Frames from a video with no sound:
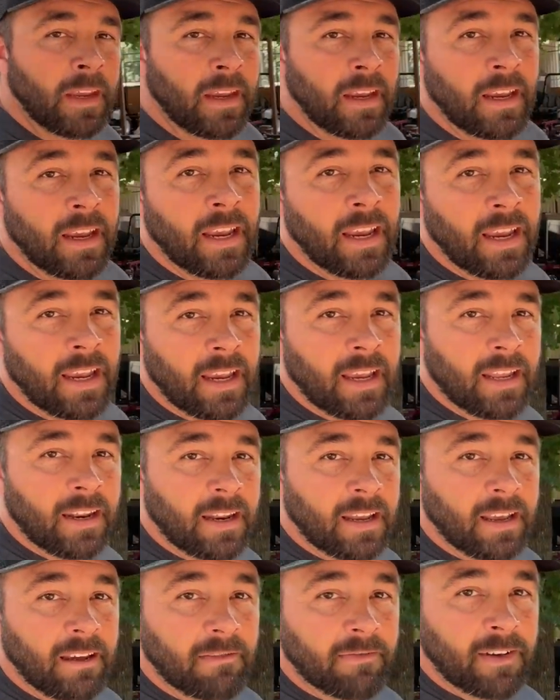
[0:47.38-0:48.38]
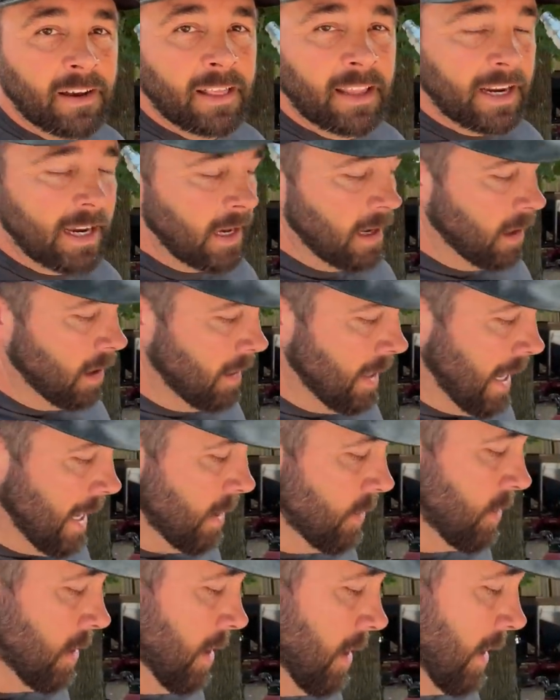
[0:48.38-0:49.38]
and uh, finally got all the
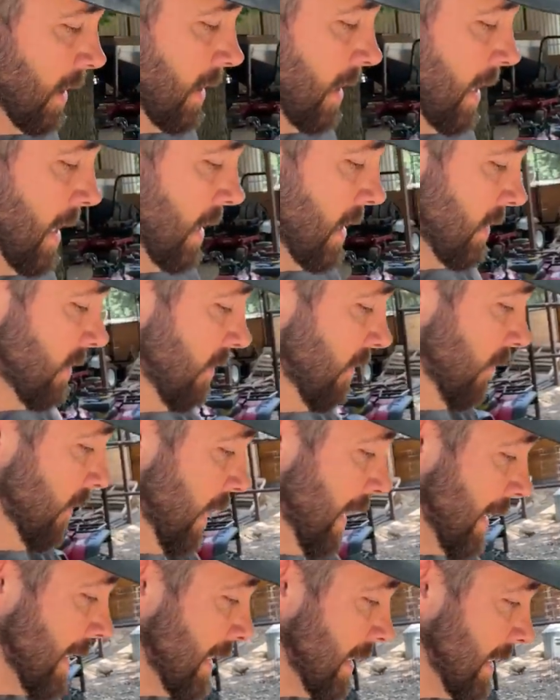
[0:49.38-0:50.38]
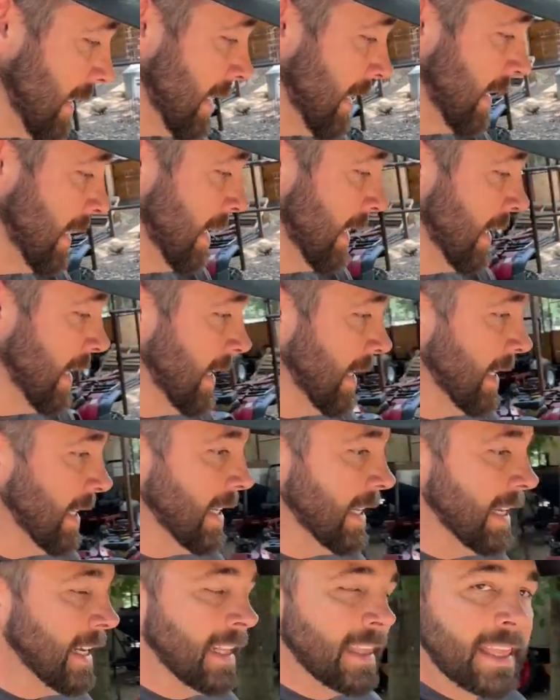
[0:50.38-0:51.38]
hydraulic lines fixed.
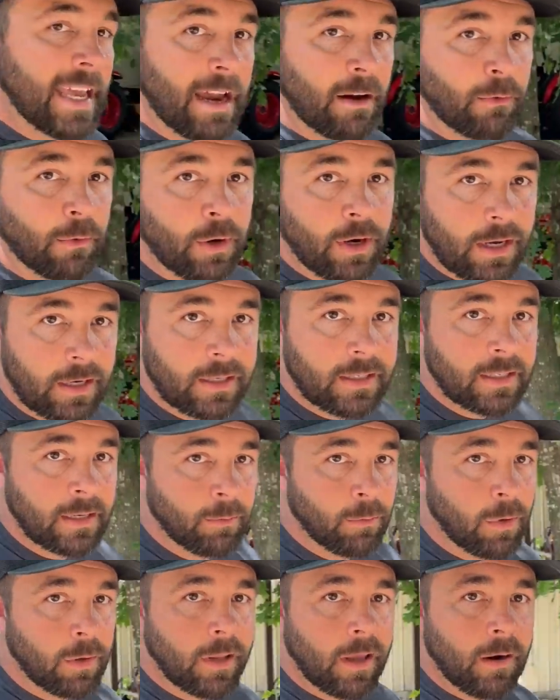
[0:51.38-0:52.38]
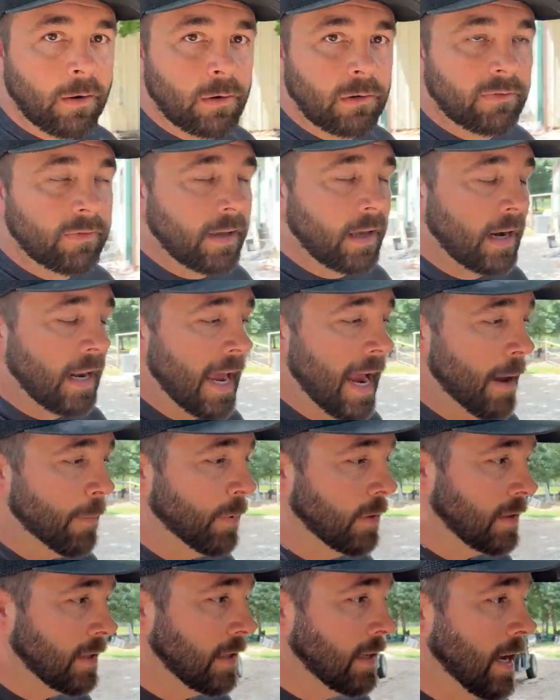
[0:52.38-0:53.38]
Need to get that reassembled. I don't know if that'll
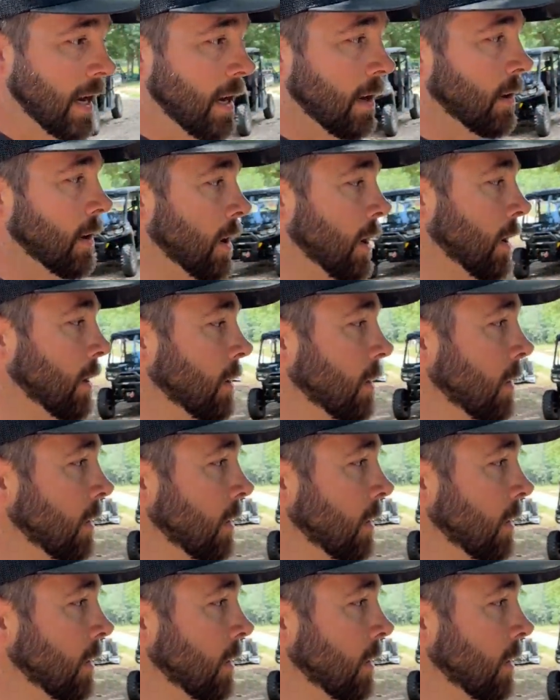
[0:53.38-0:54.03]
happen today or not.